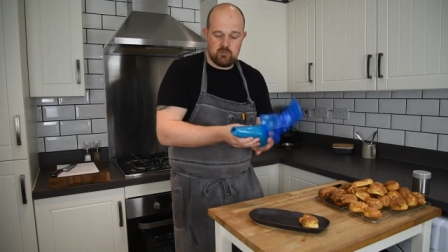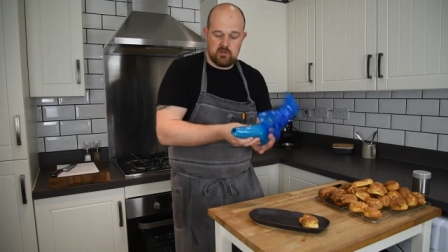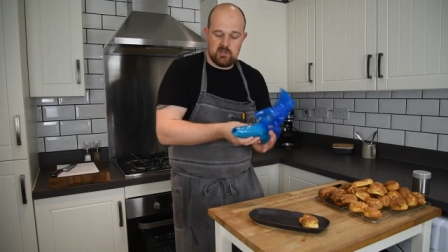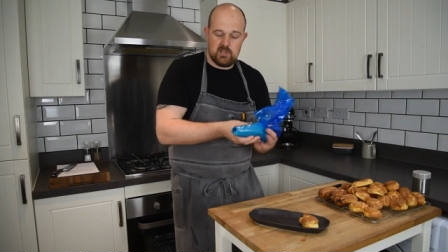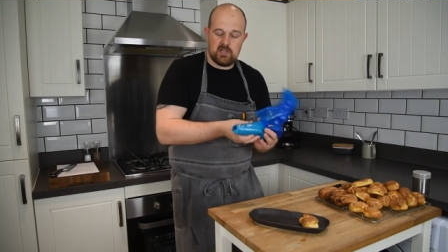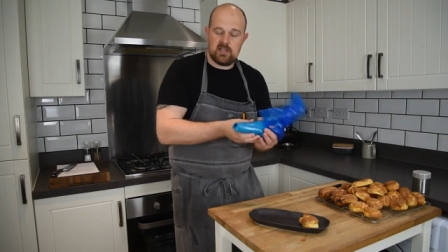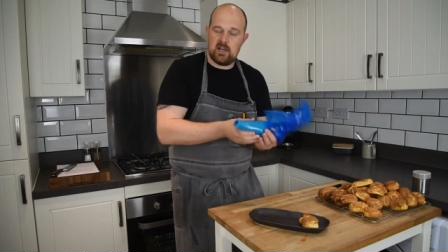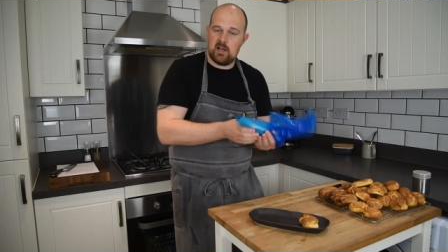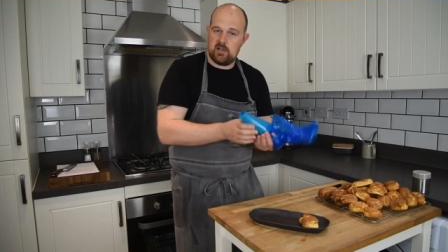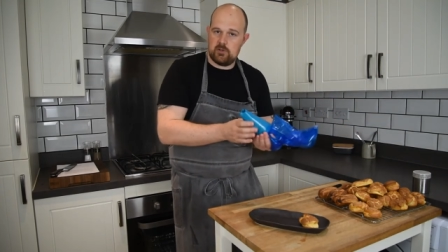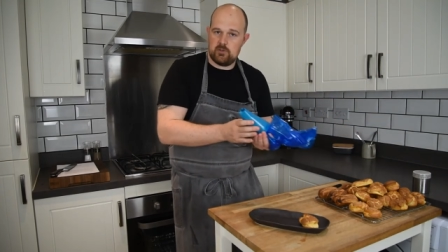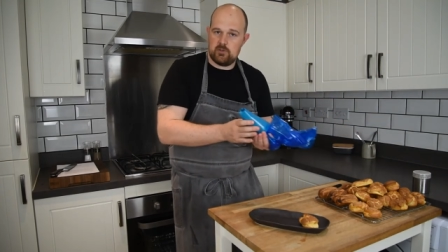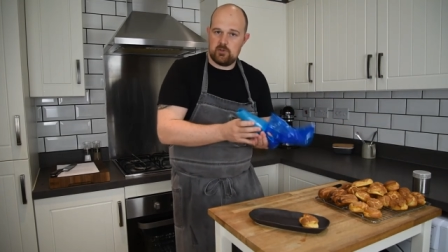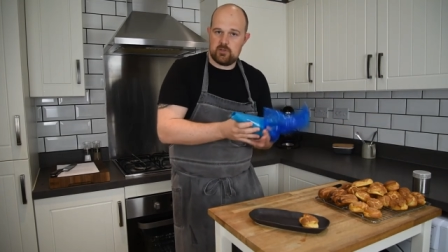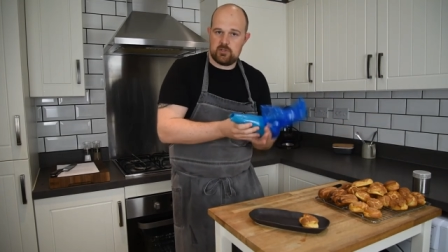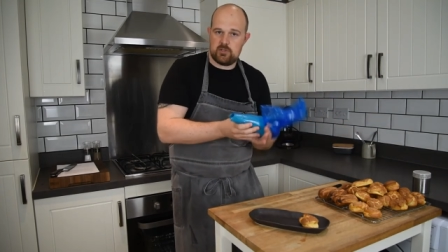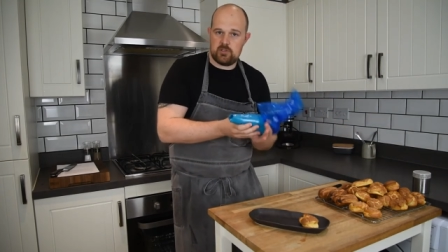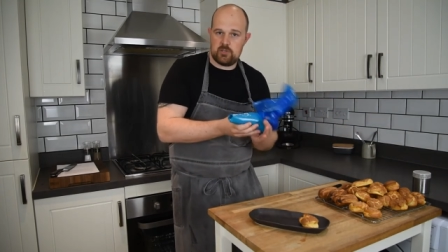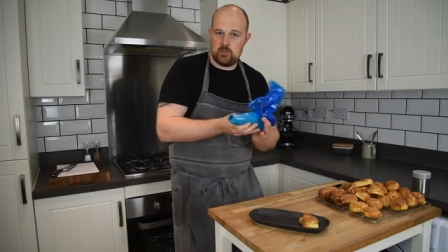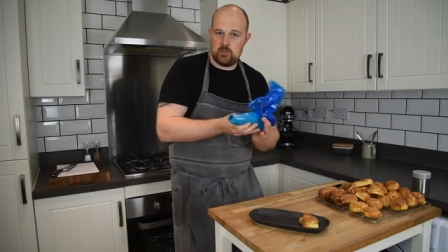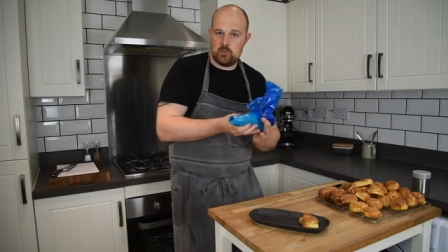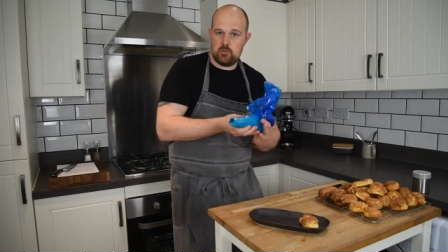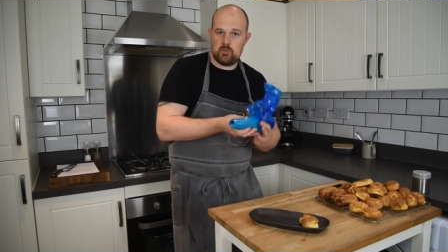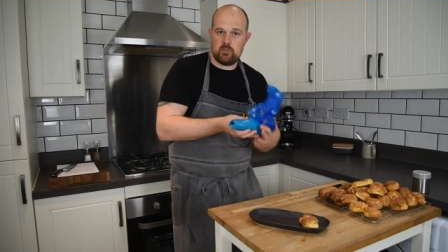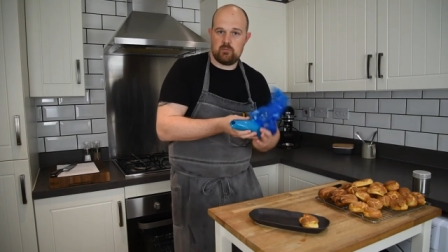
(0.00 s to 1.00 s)
you can just
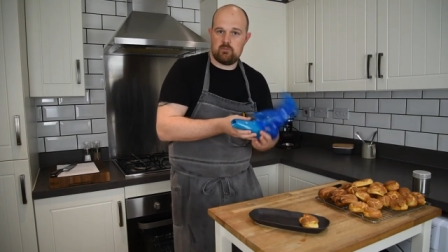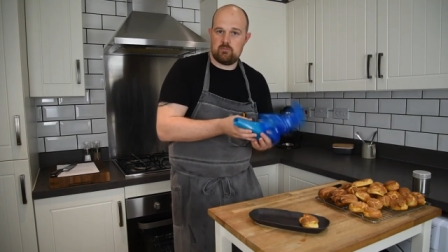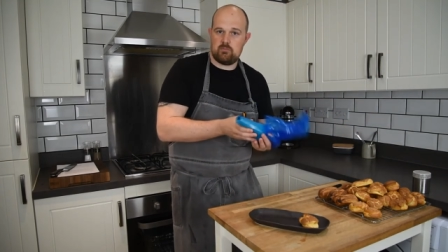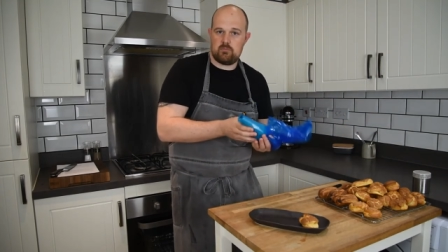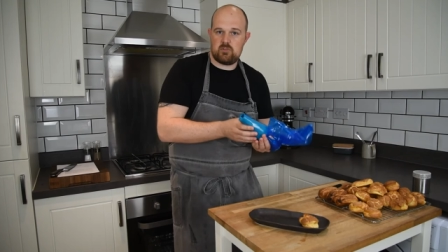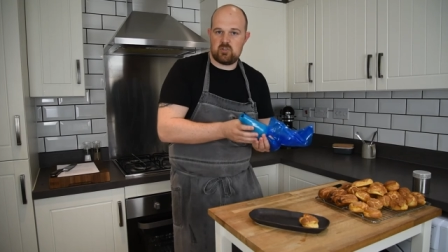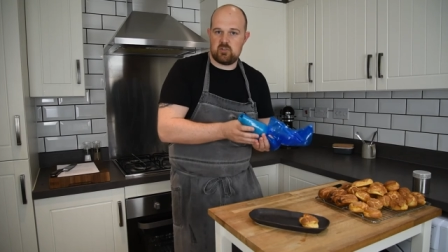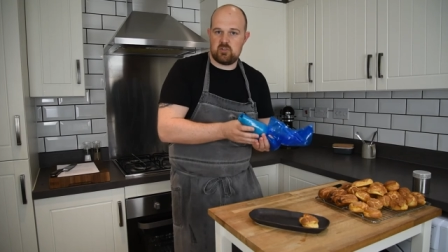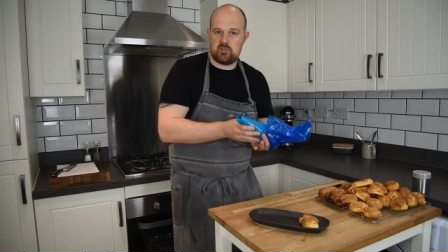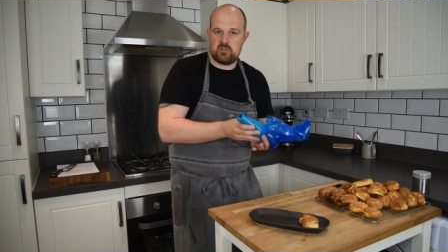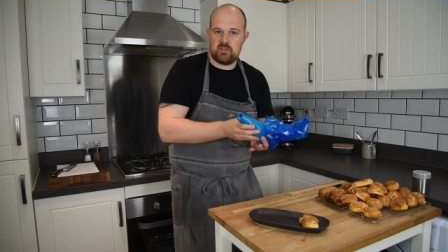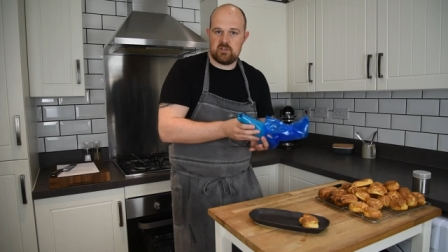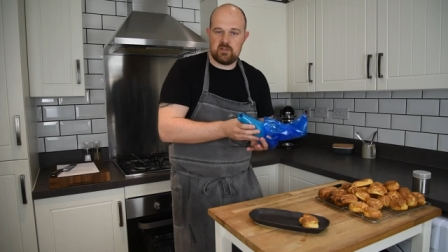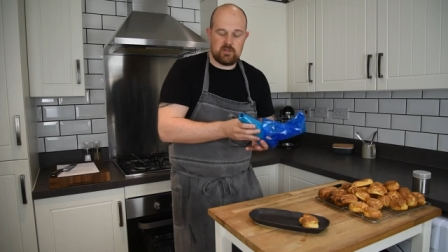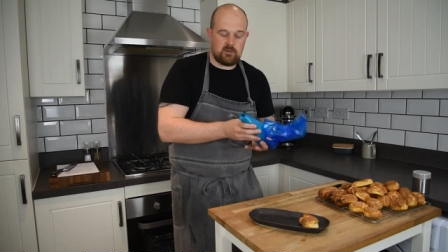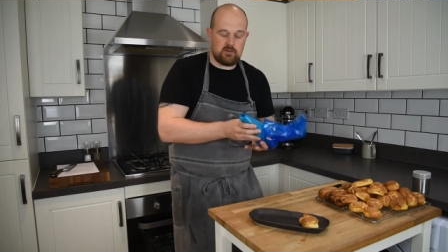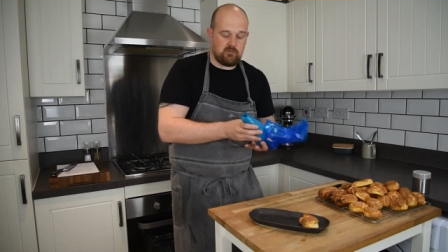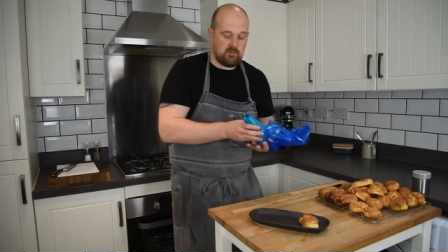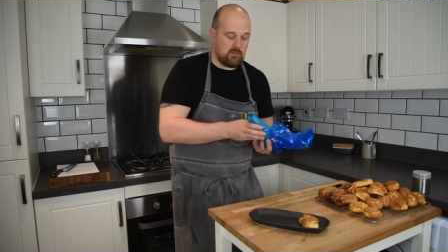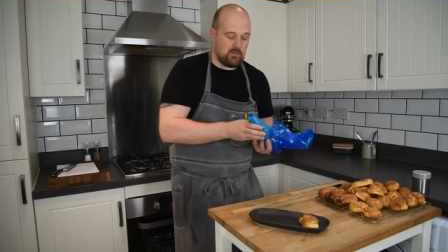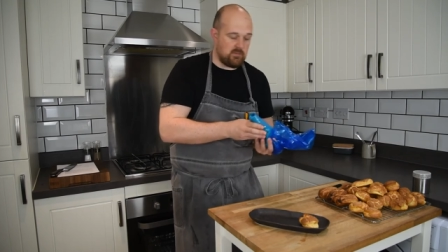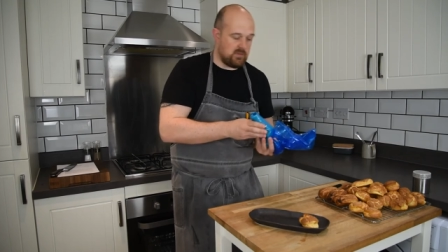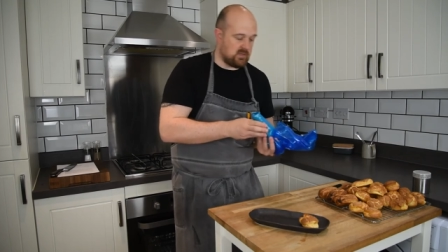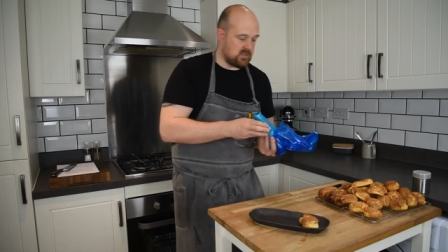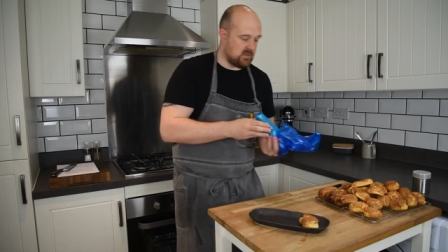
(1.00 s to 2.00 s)
do chantilly cream,
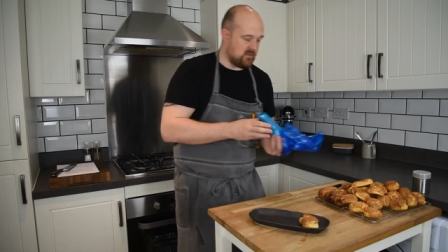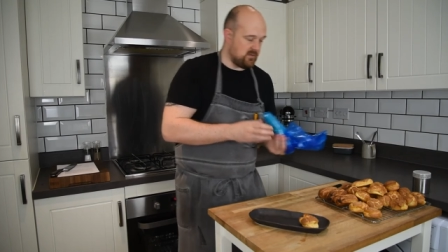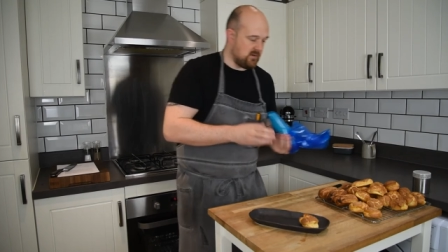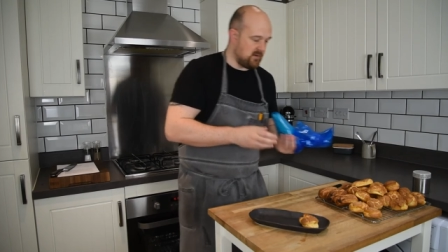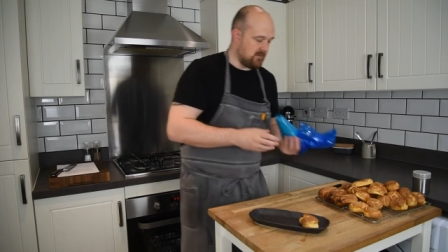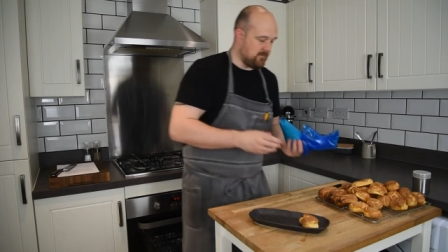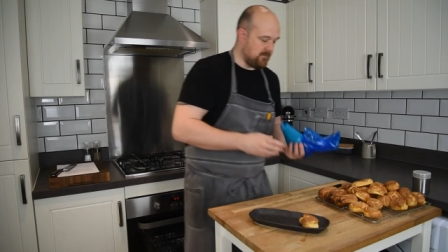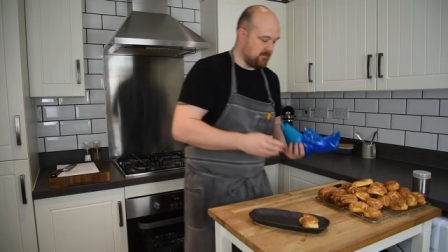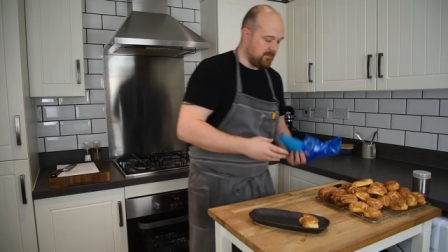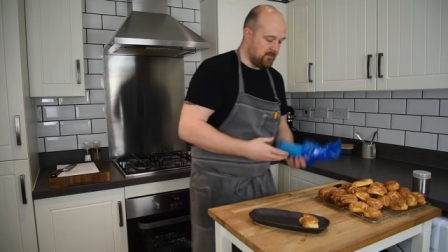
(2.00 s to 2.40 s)
that's fine.